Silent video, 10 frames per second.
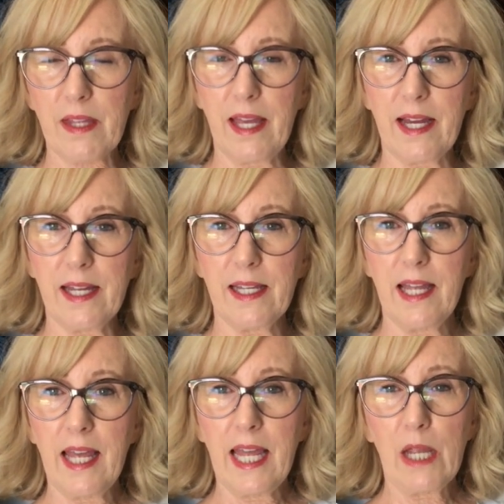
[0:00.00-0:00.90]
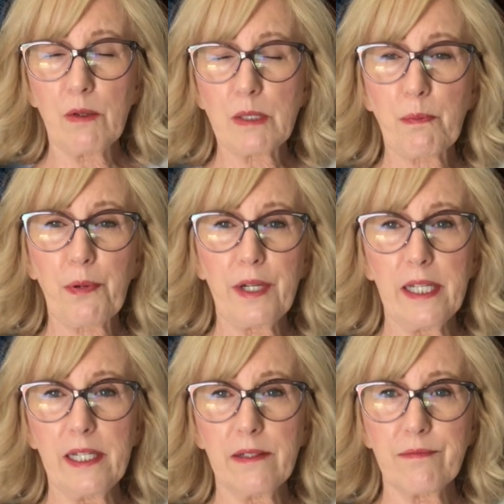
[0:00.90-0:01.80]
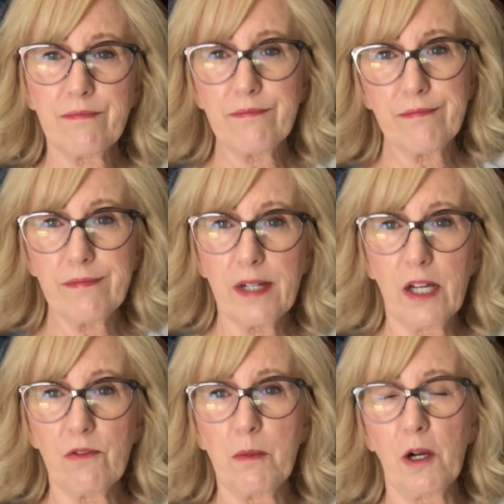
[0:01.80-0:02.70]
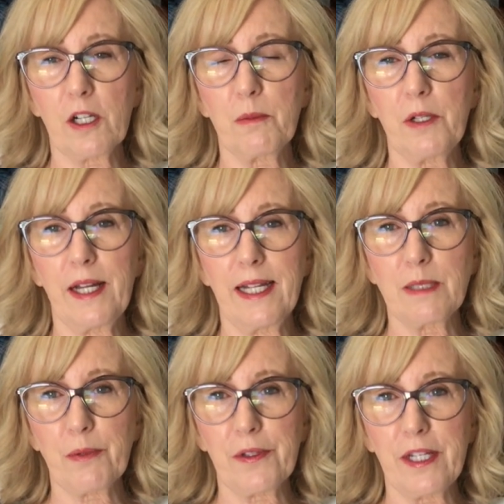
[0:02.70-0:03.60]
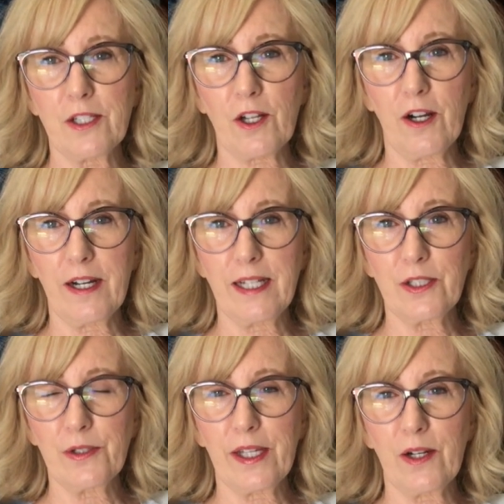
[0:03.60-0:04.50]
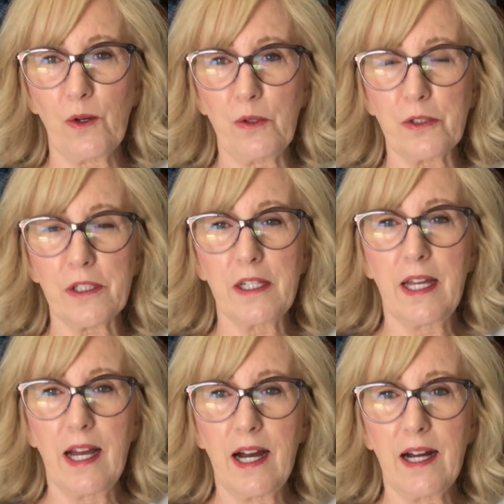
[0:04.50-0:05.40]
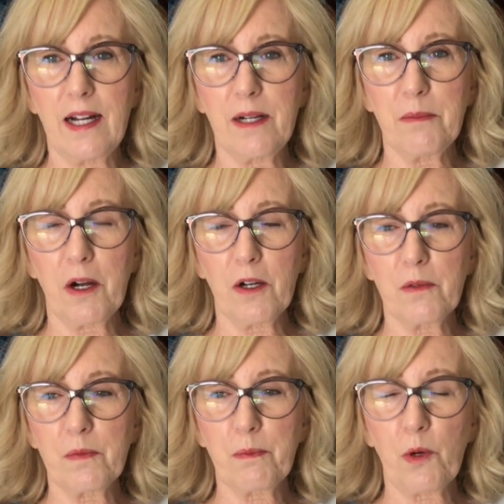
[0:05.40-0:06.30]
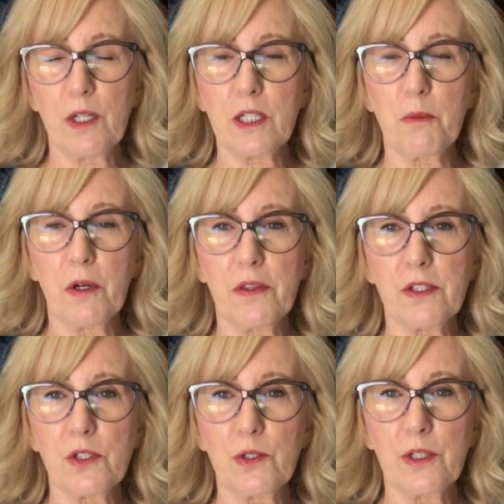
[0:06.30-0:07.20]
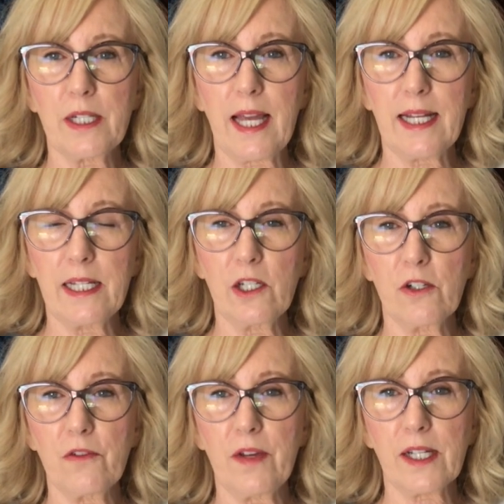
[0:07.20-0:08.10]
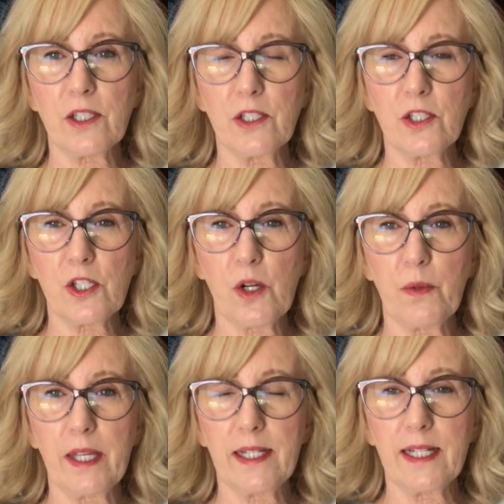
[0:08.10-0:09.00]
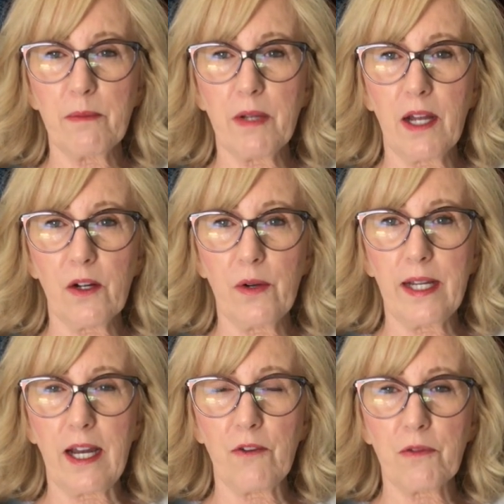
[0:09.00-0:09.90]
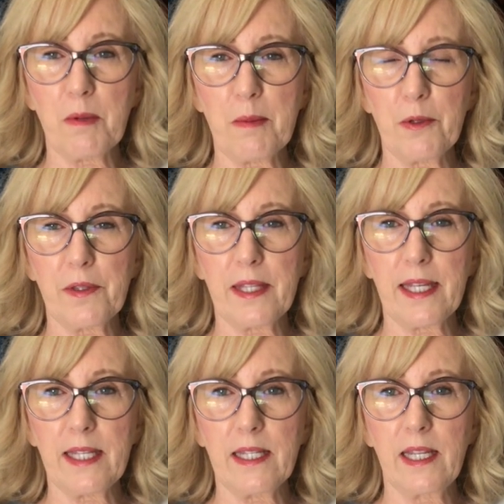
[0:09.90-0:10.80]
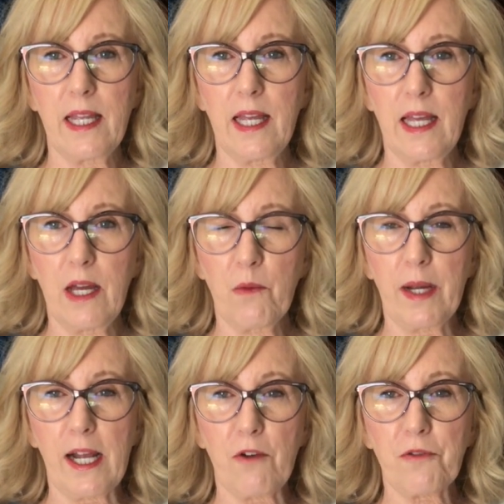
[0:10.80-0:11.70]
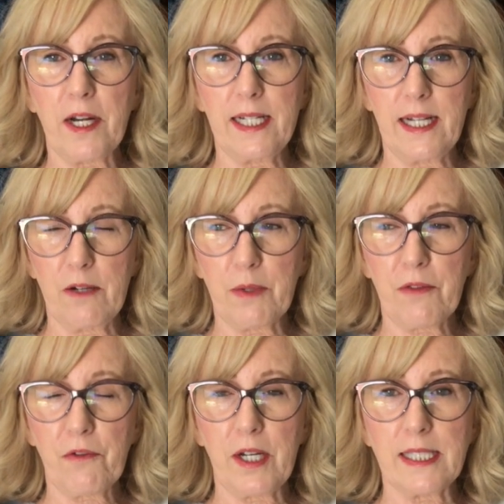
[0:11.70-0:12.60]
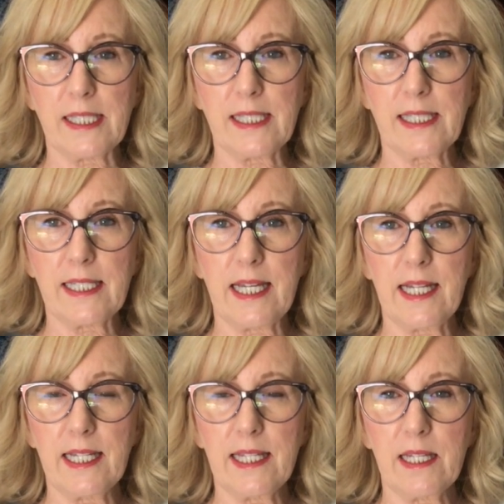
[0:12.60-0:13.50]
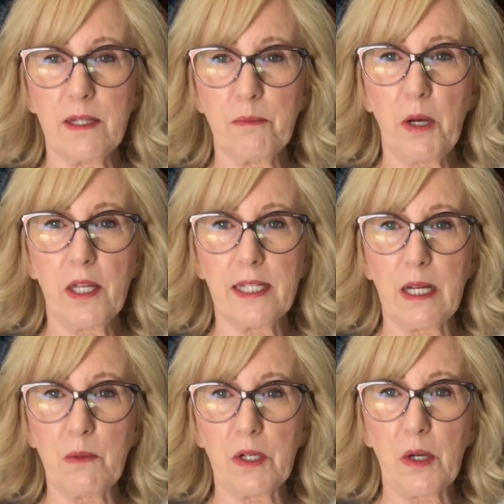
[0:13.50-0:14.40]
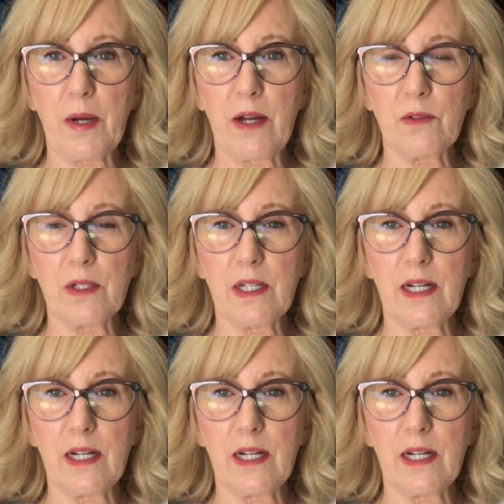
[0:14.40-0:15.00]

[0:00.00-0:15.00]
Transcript: And it was pretty unremarkable, as birthdays are as you get older. Our poor little Martha Stewart had an ear infection, so we ended up not going out for my birthday and went out Friday night with friends instead. And then Paul and I will go out